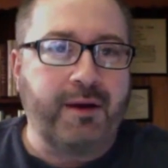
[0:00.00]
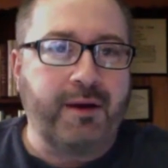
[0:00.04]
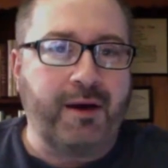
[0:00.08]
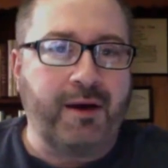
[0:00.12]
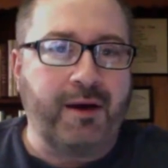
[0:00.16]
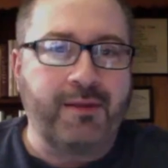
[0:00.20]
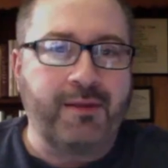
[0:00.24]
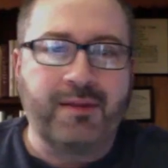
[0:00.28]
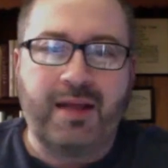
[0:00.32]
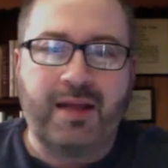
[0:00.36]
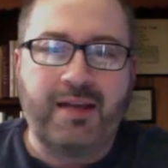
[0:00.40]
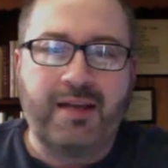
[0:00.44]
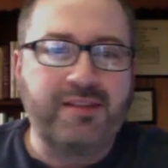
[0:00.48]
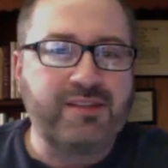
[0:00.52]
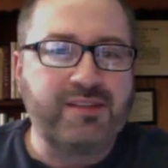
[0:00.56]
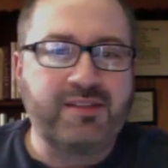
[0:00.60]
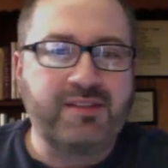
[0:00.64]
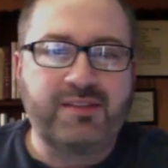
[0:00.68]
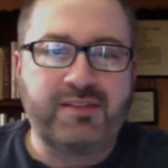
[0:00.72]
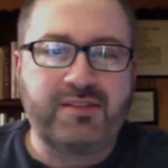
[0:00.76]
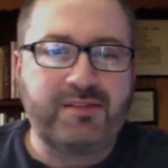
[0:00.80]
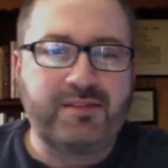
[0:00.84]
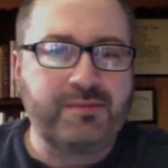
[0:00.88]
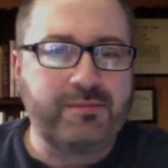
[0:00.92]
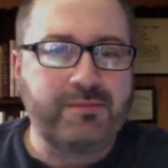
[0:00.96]

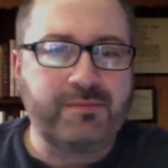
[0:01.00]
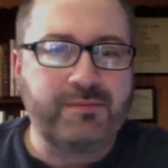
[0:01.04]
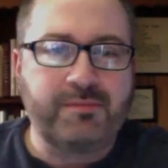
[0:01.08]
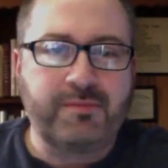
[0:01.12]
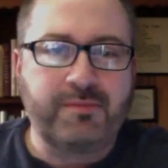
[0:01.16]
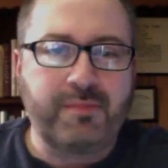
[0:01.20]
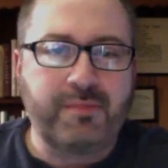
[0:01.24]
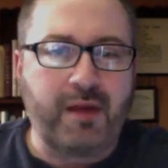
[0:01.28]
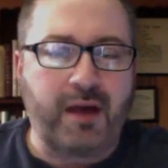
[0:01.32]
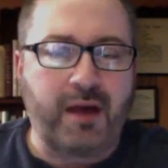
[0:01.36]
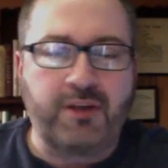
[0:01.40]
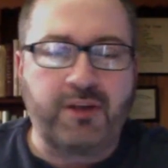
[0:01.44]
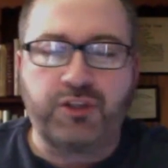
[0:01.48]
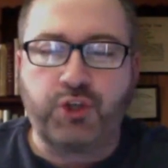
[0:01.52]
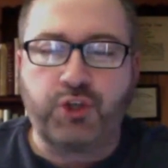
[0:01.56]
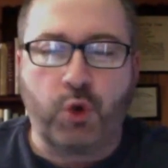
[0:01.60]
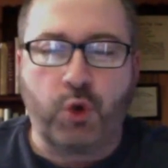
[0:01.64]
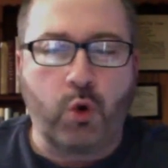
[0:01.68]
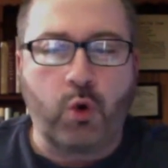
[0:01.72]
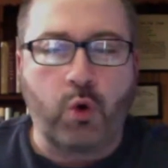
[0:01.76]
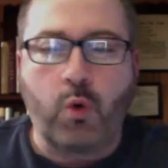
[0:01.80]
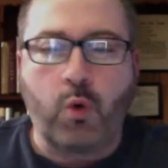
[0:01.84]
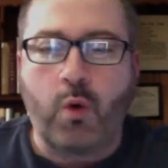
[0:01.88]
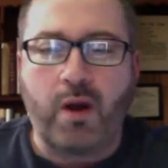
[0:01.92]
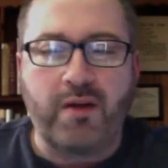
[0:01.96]
unless Terry
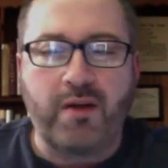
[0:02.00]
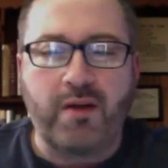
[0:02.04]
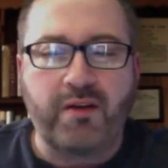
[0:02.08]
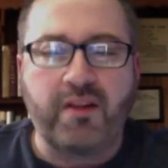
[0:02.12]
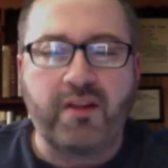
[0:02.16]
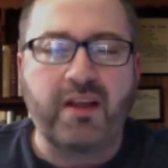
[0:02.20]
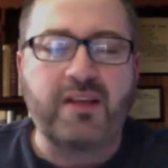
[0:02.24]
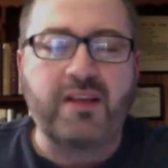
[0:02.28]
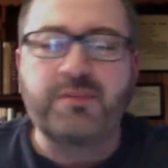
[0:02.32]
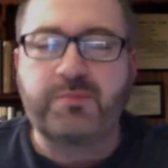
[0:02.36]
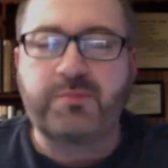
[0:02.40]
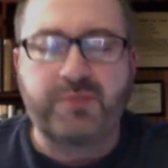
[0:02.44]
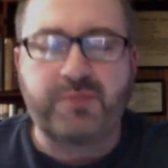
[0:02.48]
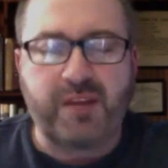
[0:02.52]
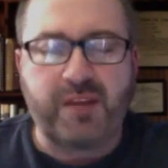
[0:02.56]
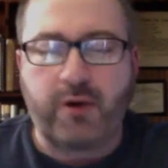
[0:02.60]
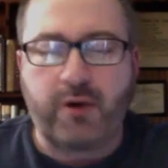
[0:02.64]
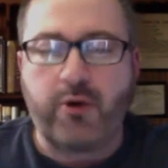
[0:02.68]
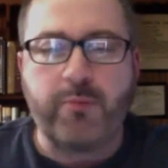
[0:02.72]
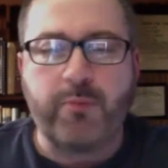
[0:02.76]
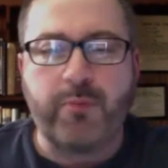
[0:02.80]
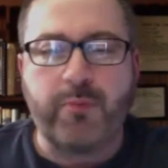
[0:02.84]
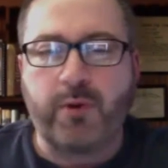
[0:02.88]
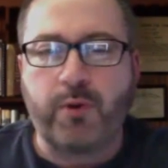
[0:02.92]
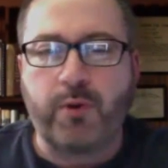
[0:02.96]

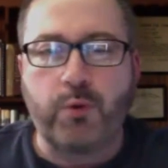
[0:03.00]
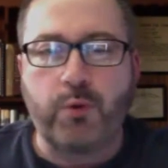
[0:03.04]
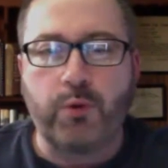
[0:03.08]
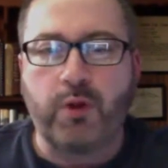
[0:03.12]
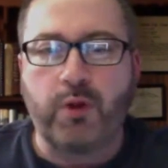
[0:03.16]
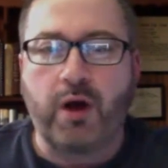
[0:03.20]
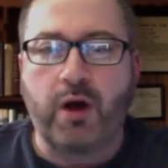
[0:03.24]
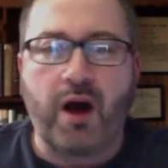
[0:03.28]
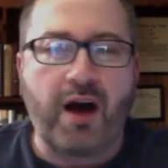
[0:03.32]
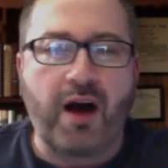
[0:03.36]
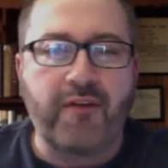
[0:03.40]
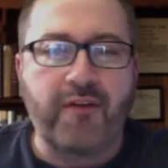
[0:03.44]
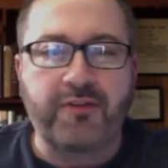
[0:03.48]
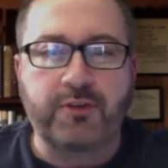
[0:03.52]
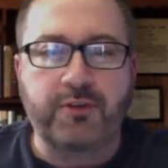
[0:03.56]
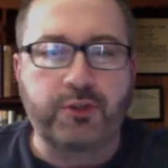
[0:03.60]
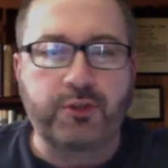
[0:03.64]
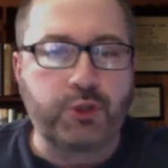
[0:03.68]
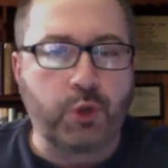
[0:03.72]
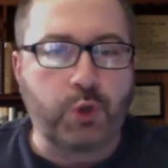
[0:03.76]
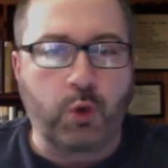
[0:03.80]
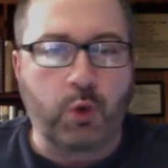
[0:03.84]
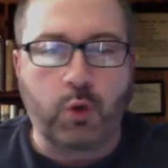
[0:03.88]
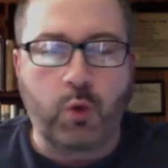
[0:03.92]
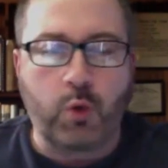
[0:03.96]
Pagula offers
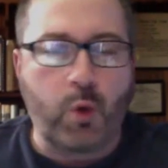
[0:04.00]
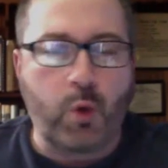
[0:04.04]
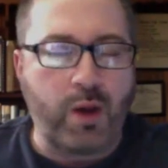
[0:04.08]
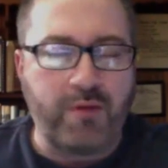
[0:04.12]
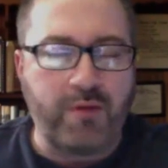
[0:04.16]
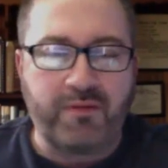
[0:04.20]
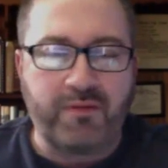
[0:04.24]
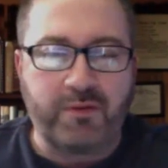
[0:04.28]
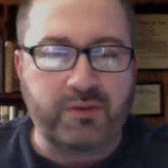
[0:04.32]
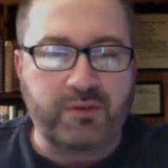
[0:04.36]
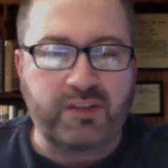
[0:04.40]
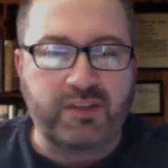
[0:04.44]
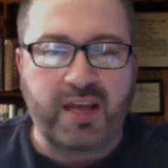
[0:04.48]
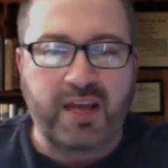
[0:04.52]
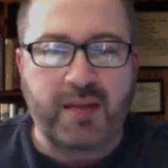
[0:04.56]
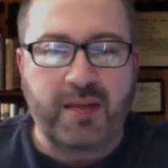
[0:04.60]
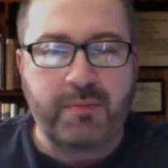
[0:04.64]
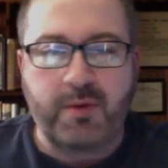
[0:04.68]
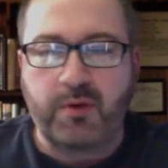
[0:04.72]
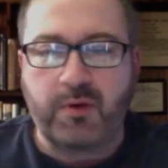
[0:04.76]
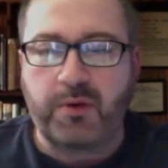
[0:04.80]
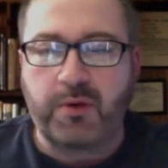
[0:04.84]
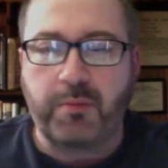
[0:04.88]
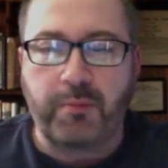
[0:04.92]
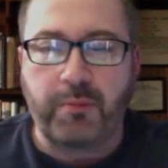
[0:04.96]
Joel Quenneville $10
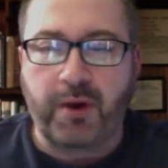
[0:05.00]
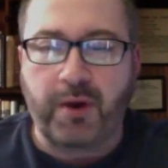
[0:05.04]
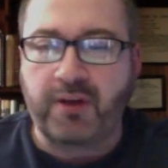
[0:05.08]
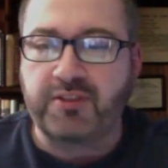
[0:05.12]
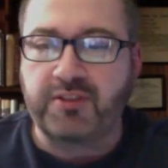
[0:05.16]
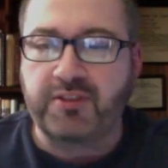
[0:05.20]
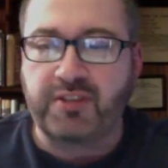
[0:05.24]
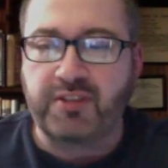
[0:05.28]
million a